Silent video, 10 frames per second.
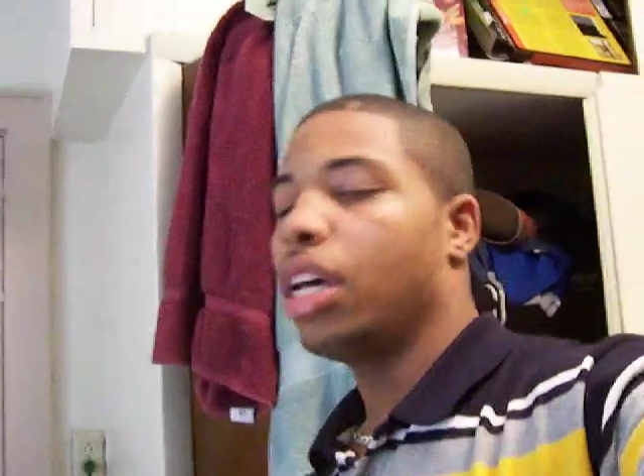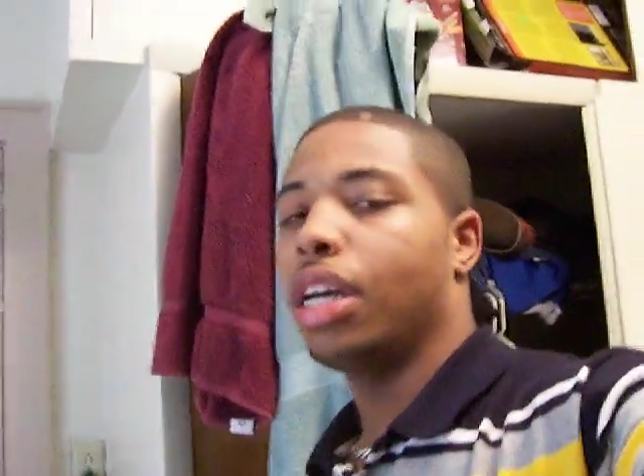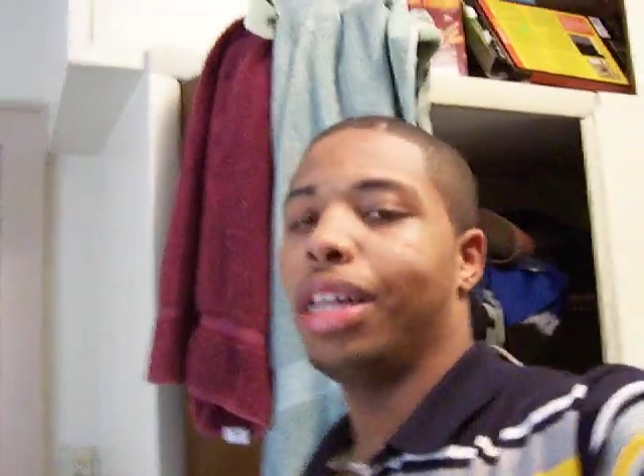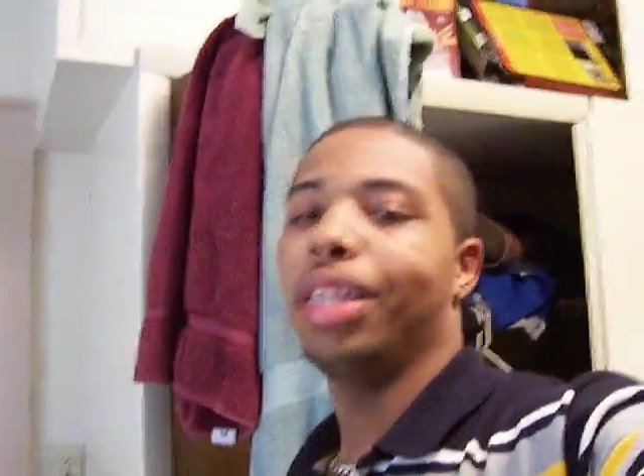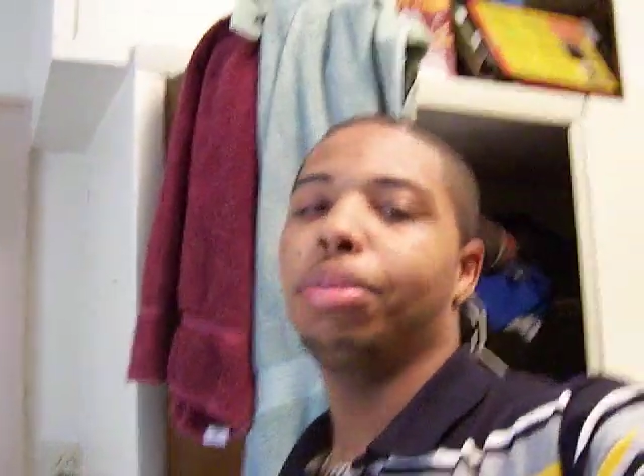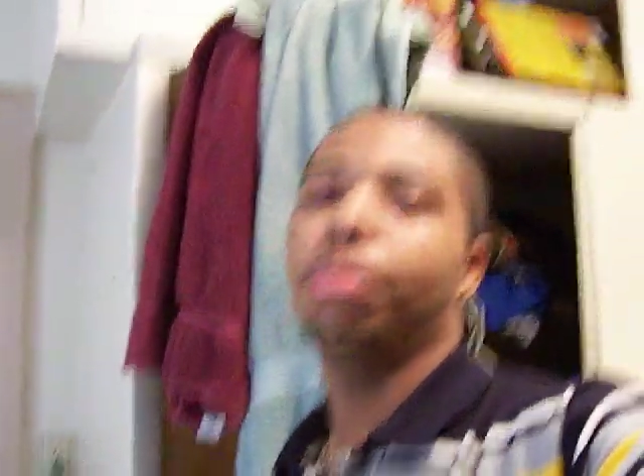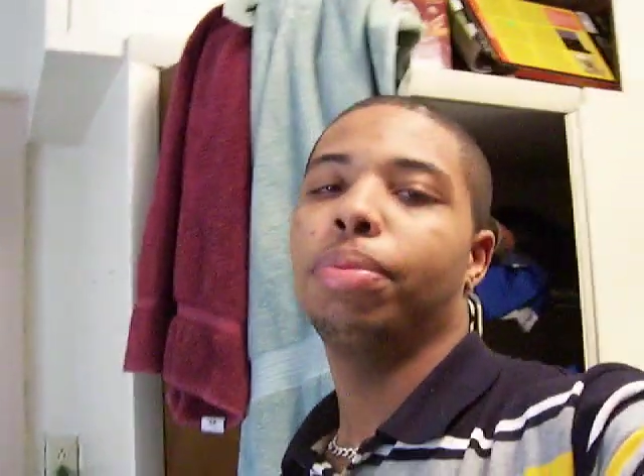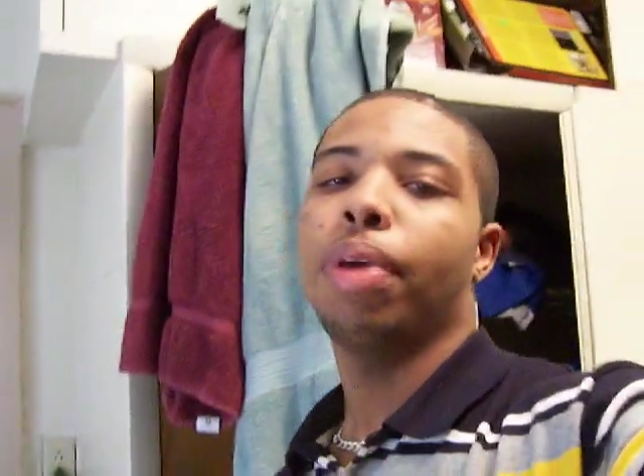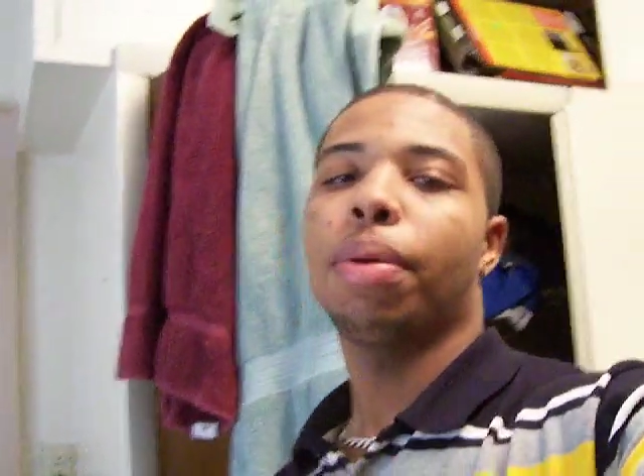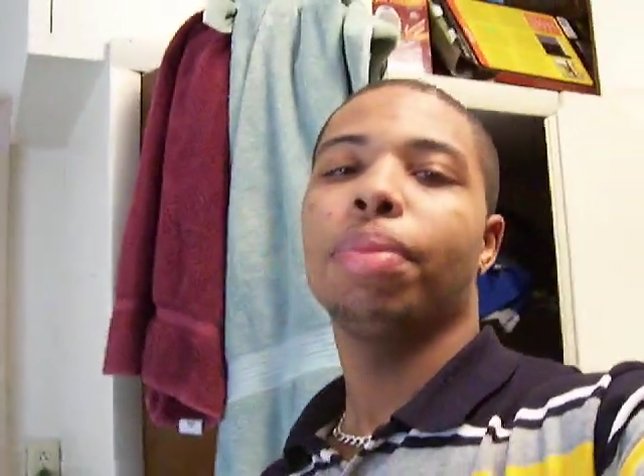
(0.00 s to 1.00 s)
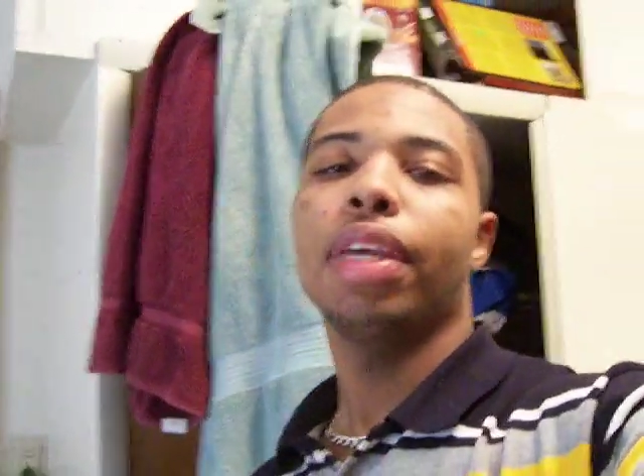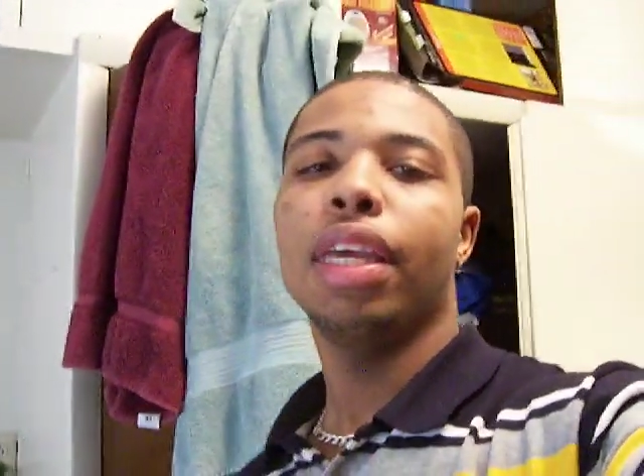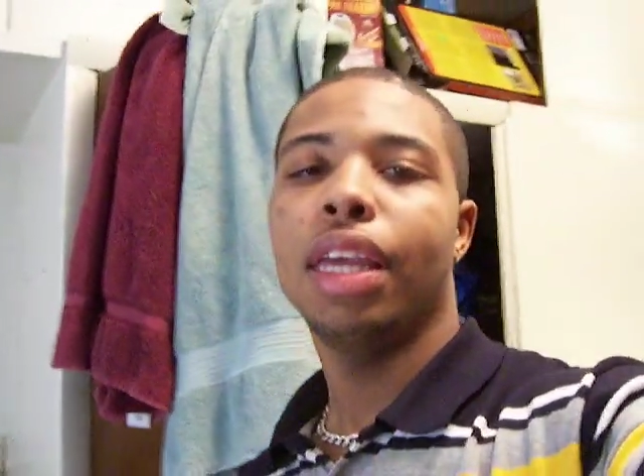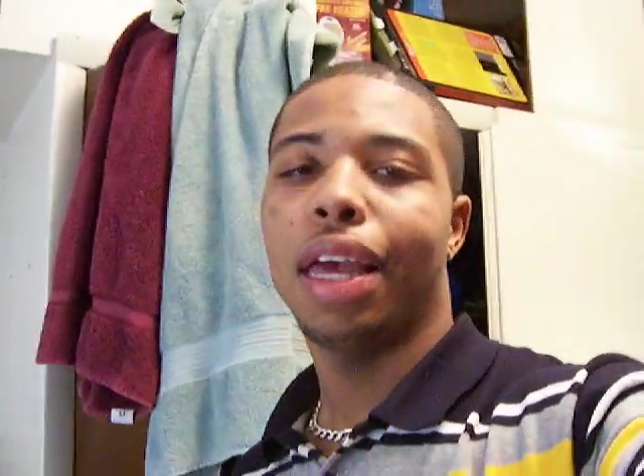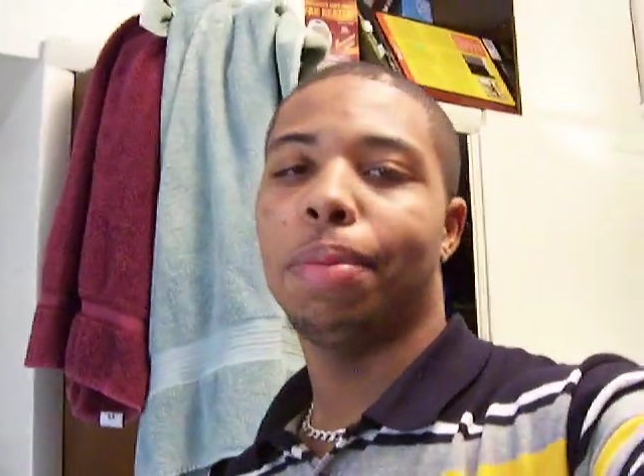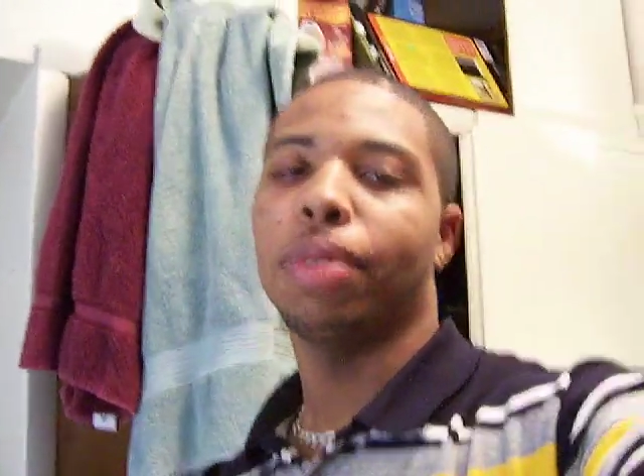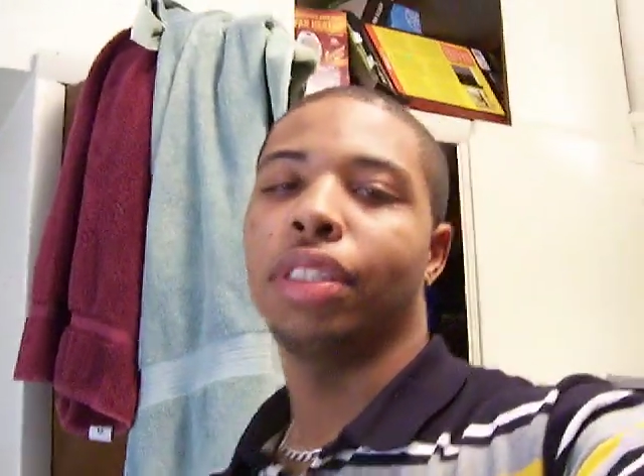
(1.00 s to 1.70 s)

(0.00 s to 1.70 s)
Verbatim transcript: A little bit about me. I'm a